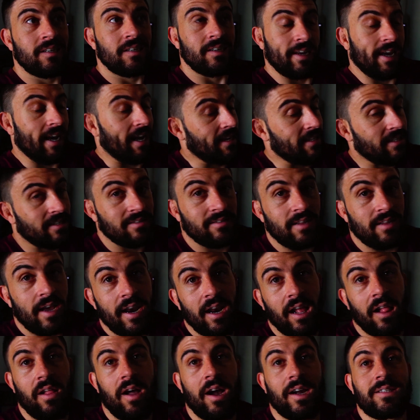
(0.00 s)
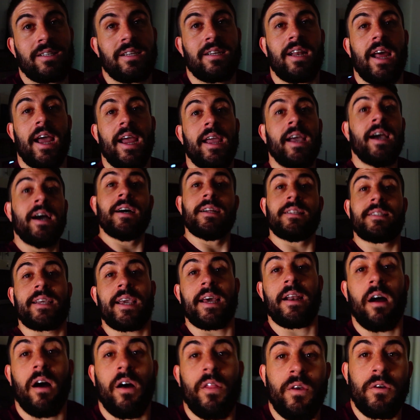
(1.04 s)
Yeah, till 9 o'clock tonight to
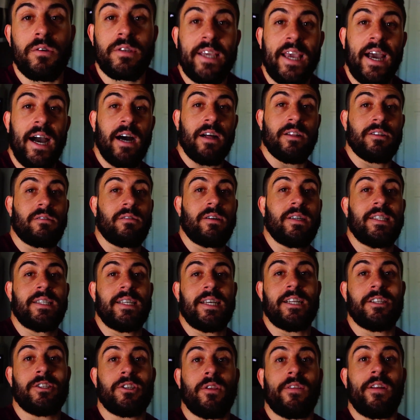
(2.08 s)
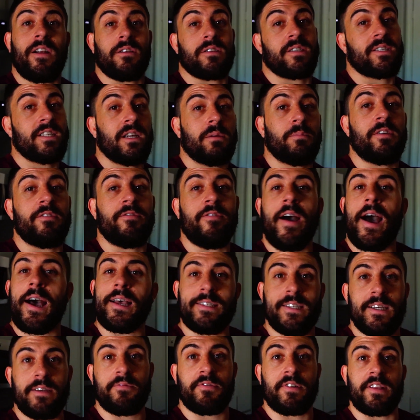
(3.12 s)
get all those calories in so that I'll still be
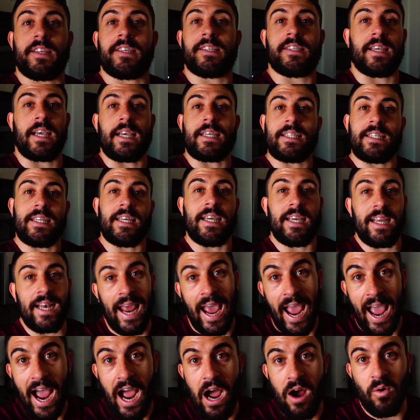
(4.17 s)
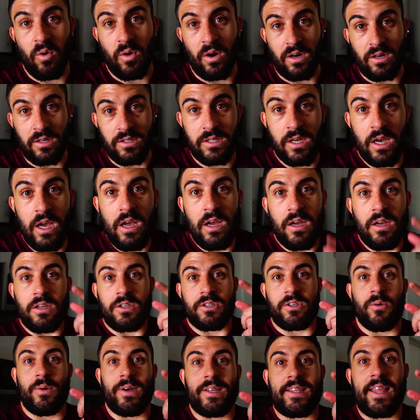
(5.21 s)
fasting for the 16 hours.
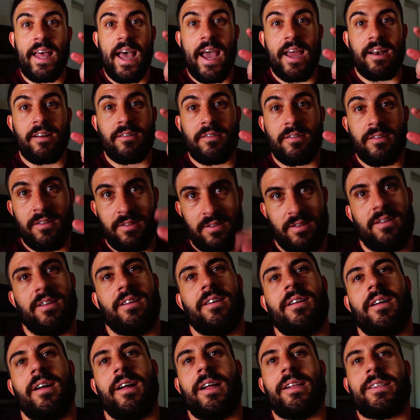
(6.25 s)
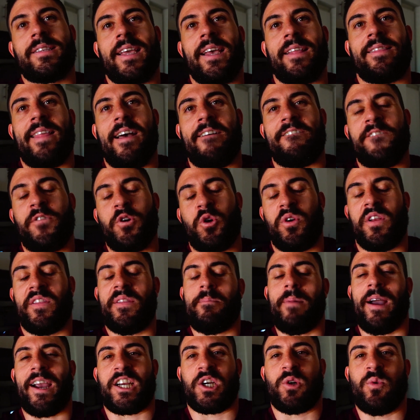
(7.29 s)
So with that, let's get that food in the
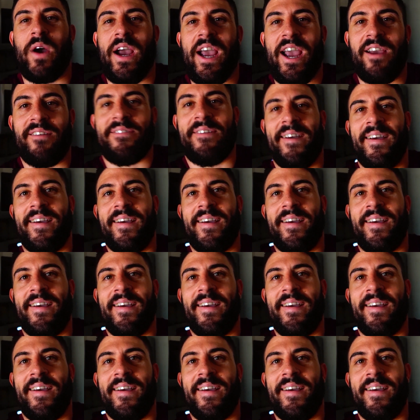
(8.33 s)
microwave.